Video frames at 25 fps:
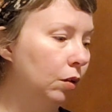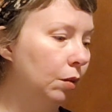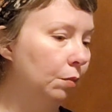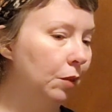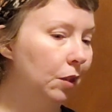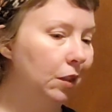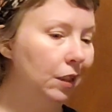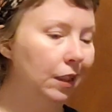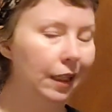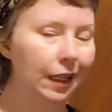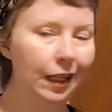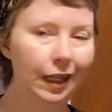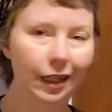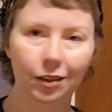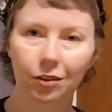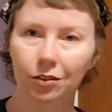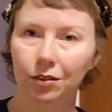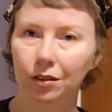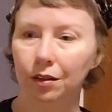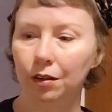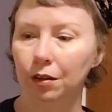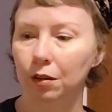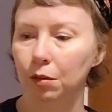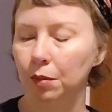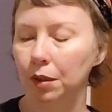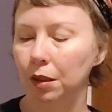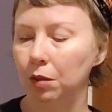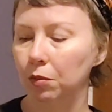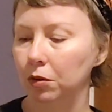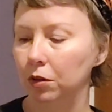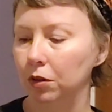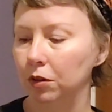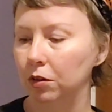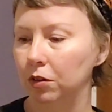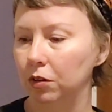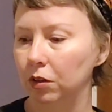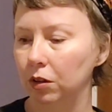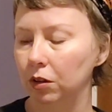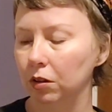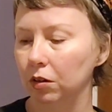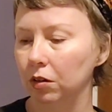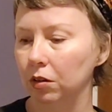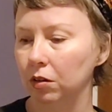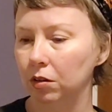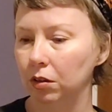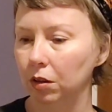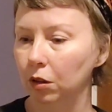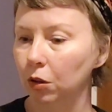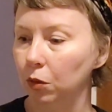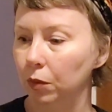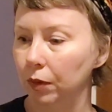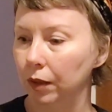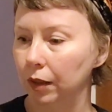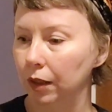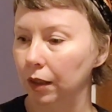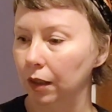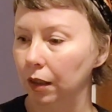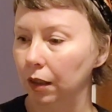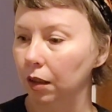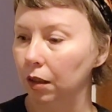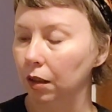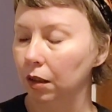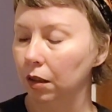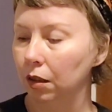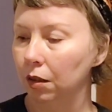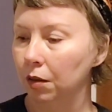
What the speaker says: I'm not actually going to be able to start sewing